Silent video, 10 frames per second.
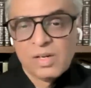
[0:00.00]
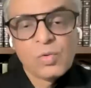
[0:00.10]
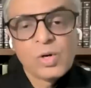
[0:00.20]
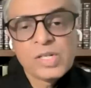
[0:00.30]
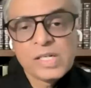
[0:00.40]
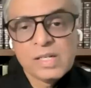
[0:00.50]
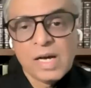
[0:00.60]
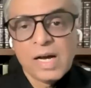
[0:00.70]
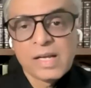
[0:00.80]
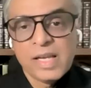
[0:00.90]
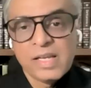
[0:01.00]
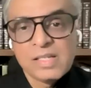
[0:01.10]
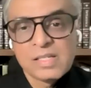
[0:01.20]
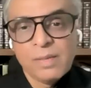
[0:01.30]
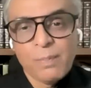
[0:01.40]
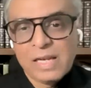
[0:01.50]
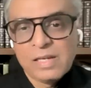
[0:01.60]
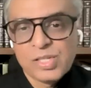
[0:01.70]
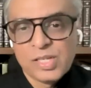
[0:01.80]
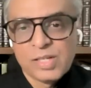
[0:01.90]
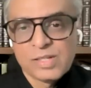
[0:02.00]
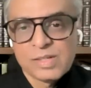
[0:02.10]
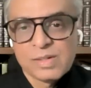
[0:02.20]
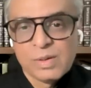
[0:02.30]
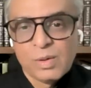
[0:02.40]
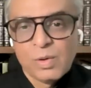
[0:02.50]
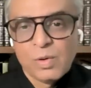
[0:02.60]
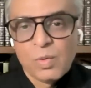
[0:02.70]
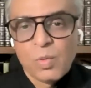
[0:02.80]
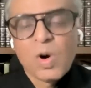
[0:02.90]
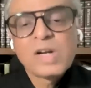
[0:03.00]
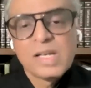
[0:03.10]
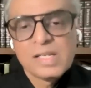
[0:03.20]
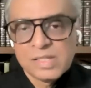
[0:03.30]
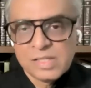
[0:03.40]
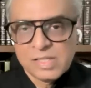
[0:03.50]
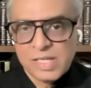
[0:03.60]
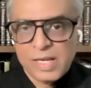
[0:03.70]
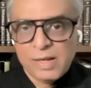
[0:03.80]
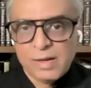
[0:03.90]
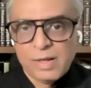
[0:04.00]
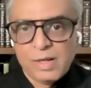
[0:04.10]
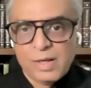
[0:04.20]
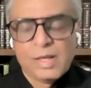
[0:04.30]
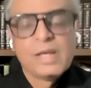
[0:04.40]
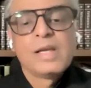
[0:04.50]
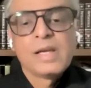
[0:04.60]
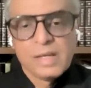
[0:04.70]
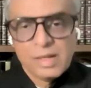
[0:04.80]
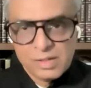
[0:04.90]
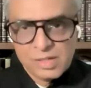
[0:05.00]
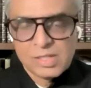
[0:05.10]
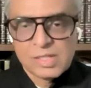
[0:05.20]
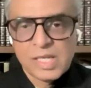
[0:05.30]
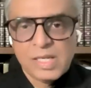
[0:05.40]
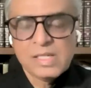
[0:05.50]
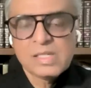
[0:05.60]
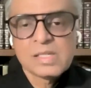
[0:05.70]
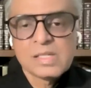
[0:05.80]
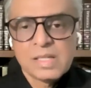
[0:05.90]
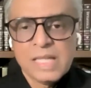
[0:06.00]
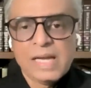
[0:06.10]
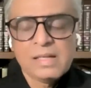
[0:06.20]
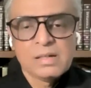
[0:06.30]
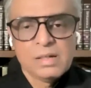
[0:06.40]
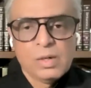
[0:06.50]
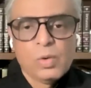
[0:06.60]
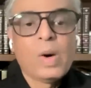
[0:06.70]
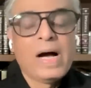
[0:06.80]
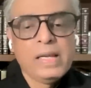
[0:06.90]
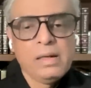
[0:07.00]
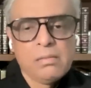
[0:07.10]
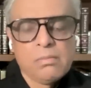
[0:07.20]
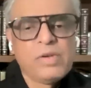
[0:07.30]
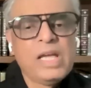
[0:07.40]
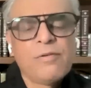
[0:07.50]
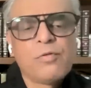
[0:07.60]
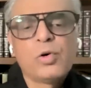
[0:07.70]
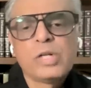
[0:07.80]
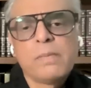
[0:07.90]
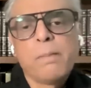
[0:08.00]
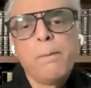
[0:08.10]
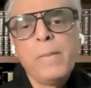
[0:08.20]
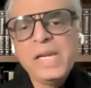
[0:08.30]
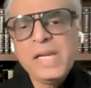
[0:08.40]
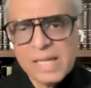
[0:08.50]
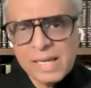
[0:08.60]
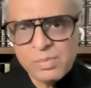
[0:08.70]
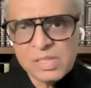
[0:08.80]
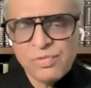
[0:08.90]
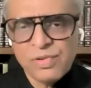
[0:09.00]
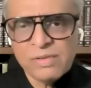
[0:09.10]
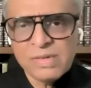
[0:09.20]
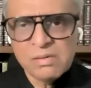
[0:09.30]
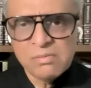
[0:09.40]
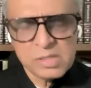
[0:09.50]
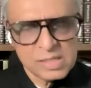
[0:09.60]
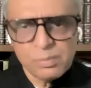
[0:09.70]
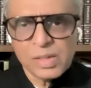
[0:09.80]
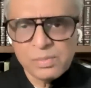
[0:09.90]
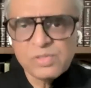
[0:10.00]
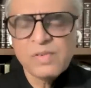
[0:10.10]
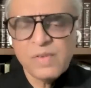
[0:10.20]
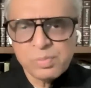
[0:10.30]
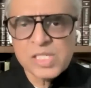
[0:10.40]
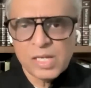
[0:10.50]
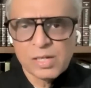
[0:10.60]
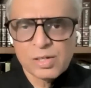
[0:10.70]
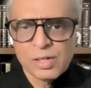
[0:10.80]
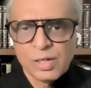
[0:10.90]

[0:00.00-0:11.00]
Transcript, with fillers: voted against the Palestinians. What does it say? It says that while we have voted many times in favor, sometimes we've abstained,